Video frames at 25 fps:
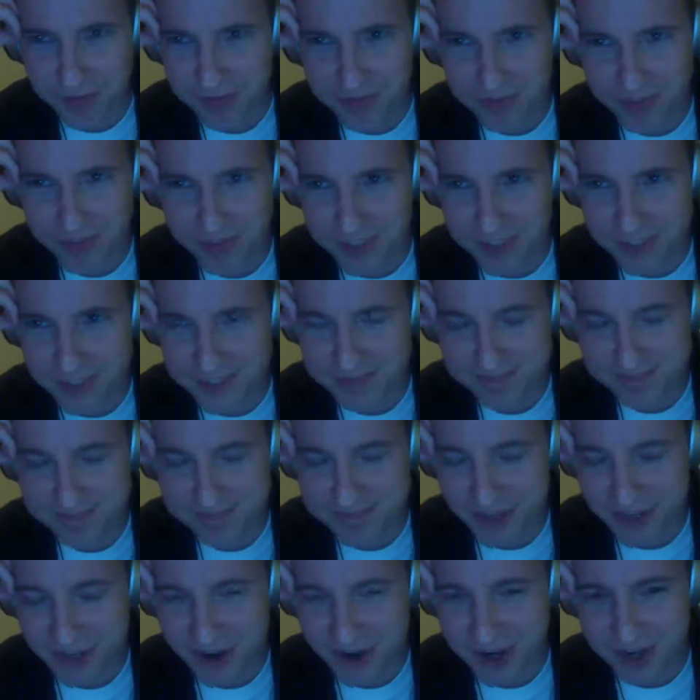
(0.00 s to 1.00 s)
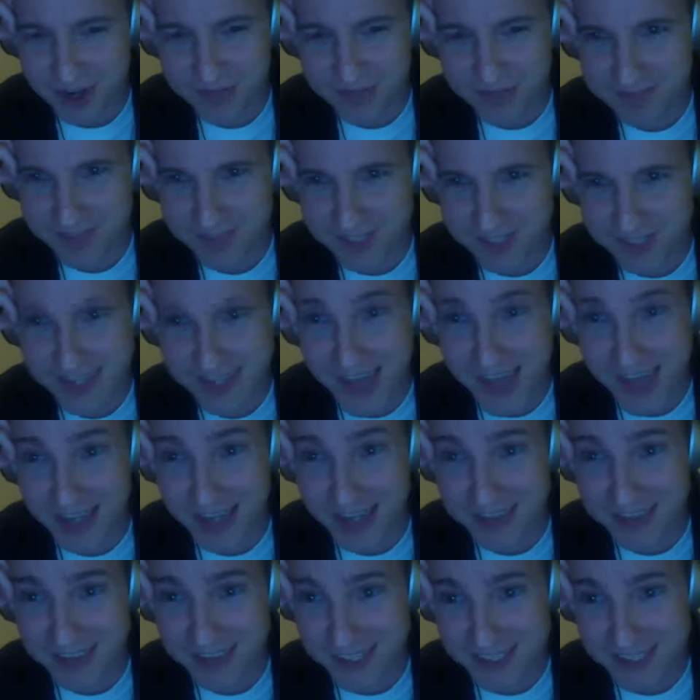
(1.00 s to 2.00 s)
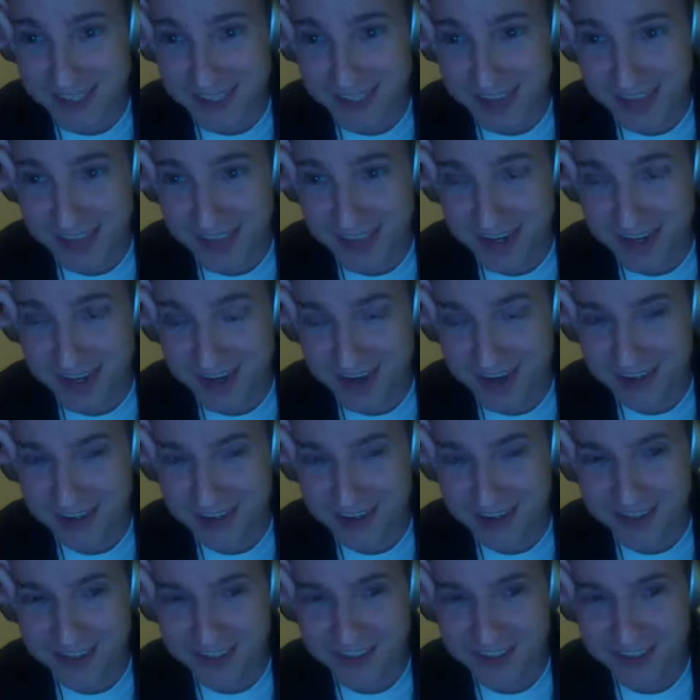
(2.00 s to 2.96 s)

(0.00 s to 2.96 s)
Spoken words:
that's not that character.